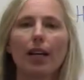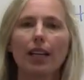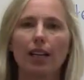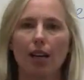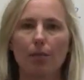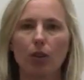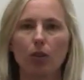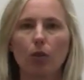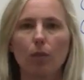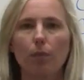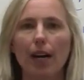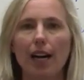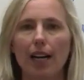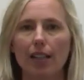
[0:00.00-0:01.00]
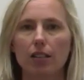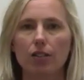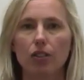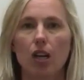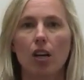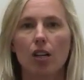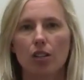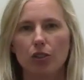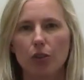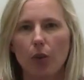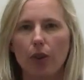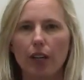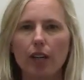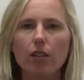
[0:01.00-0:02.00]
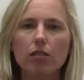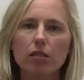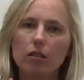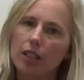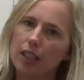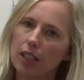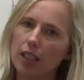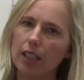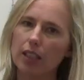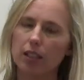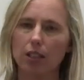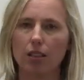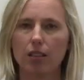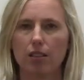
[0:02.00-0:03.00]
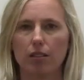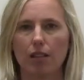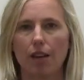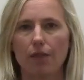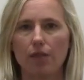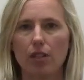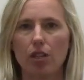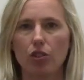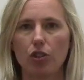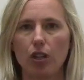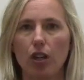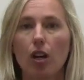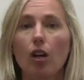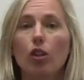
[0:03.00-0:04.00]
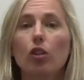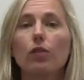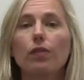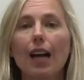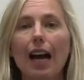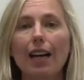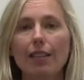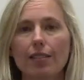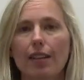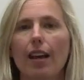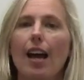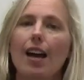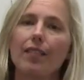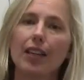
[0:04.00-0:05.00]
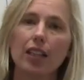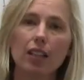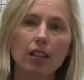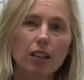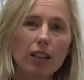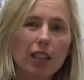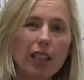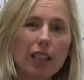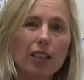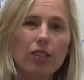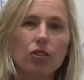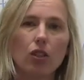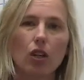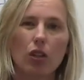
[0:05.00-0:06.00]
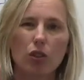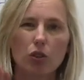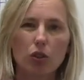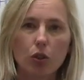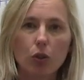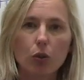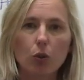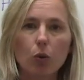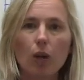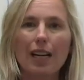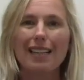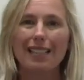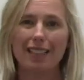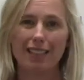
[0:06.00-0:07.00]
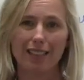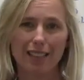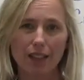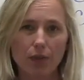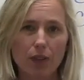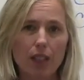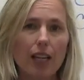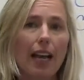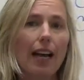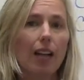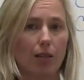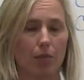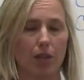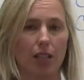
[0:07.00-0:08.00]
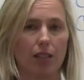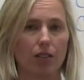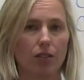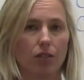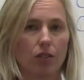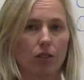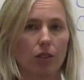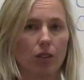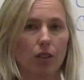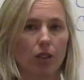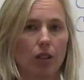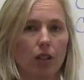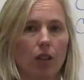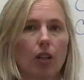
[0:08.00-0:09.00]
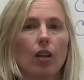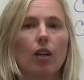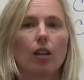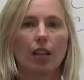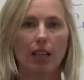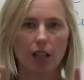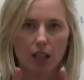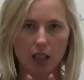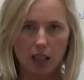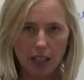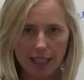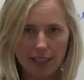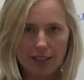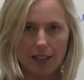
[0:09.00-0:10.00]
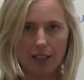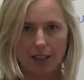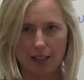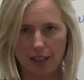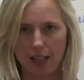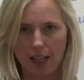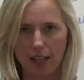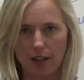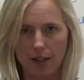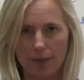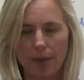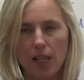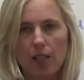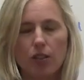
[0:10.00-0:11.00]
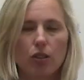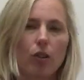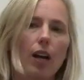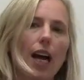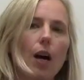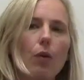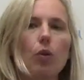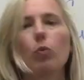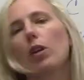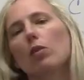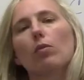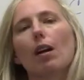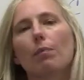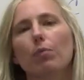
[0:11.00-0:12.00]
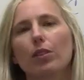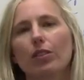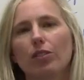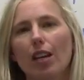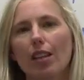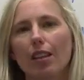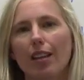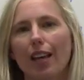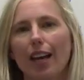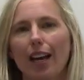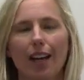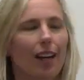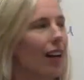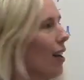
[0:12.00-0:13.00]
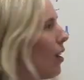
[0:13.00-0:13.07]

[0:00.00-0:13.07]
chemical bonds. So there's the key to this definition. You've got to have at least 2 different elements that are linked together. So how would we represent that